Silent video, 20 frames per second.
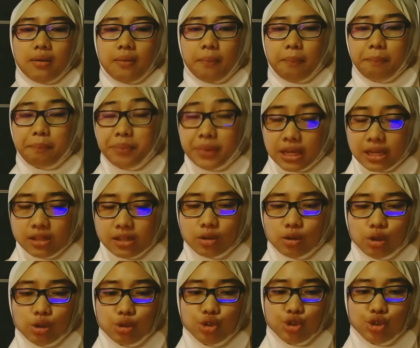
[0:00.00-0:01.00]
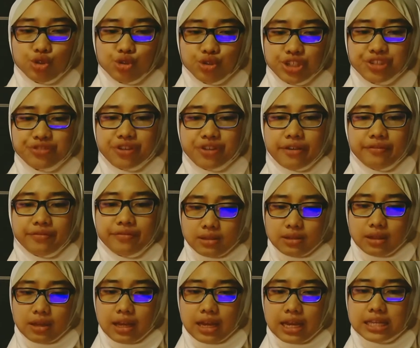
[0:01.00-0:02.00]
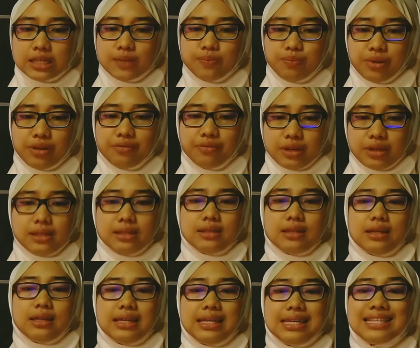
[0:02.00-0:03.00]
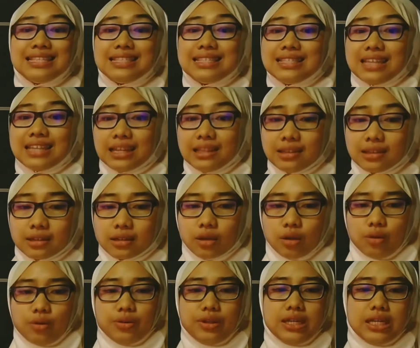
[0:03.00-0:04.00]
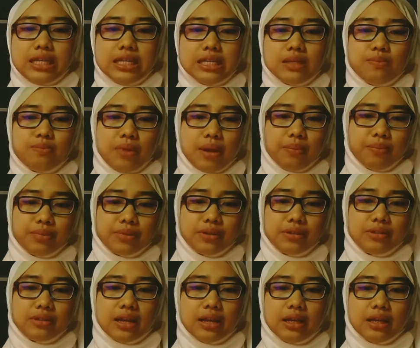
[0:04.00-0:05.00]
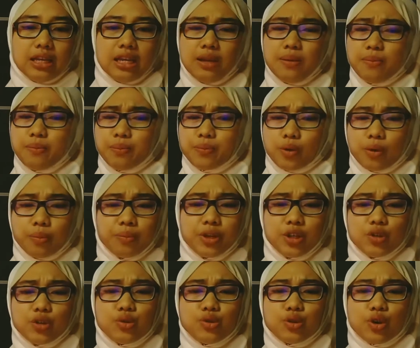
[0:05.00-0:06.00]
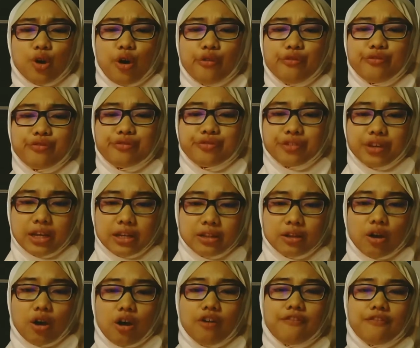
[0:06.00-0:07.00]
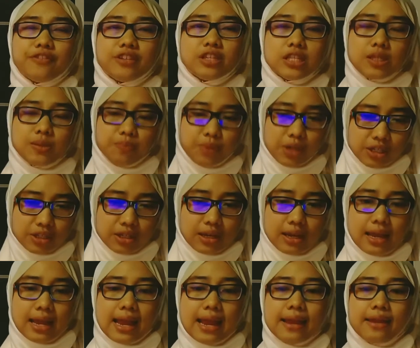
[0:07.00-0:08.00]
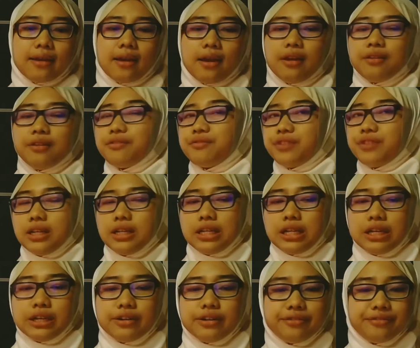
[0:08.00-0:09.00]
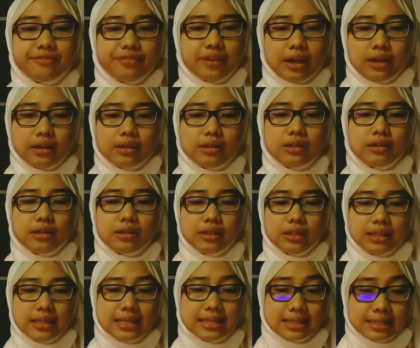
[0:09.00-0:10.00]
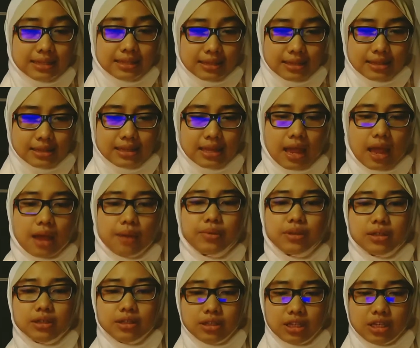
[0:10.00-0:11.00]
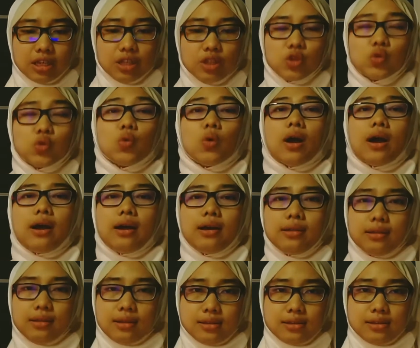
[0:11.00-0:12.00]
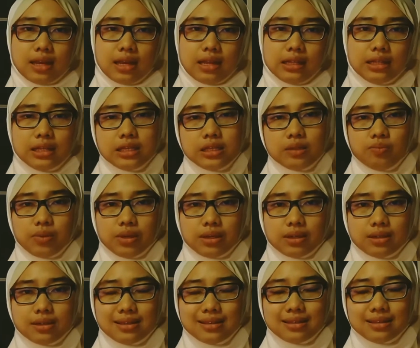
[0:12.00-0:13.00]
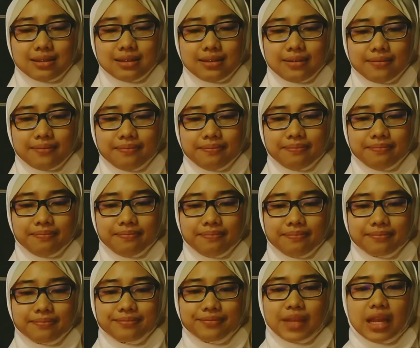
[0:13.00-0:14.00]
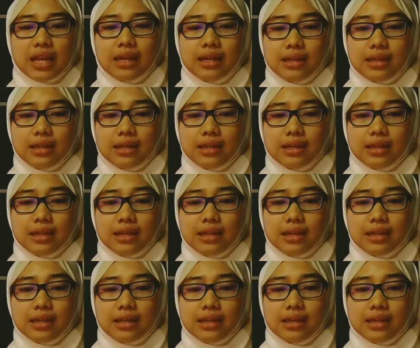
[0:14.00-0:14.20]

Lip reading: based on Judy Raven's experience, he stated on his paper that improper use of rate of speech can greatly affect a listener's ability to understand the speakers. It's a